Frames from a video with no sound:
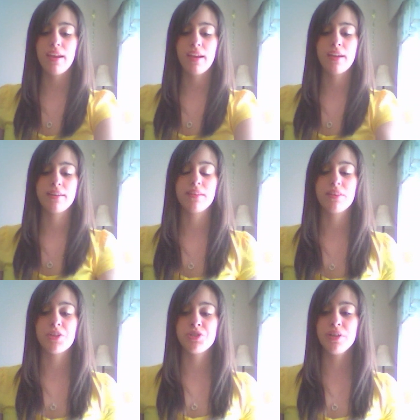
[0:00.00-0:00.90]
And
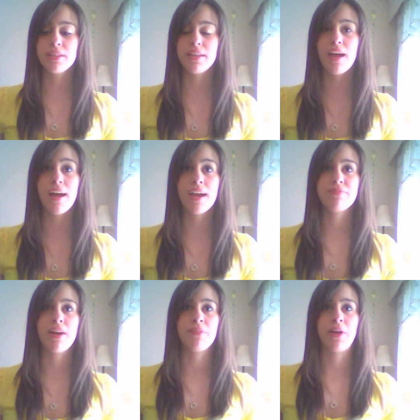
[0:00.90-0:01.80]
the trick that I
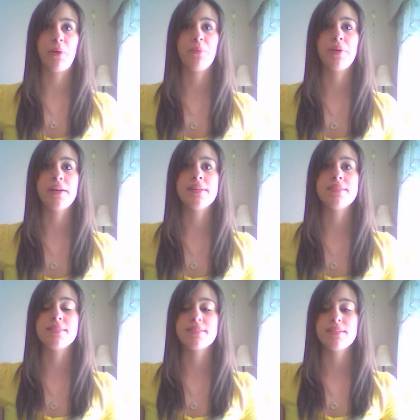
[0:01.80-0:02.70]
found out
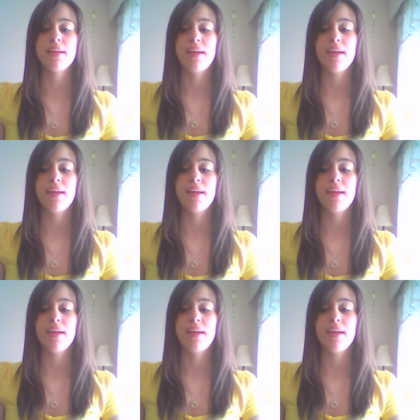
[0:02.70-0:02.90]
was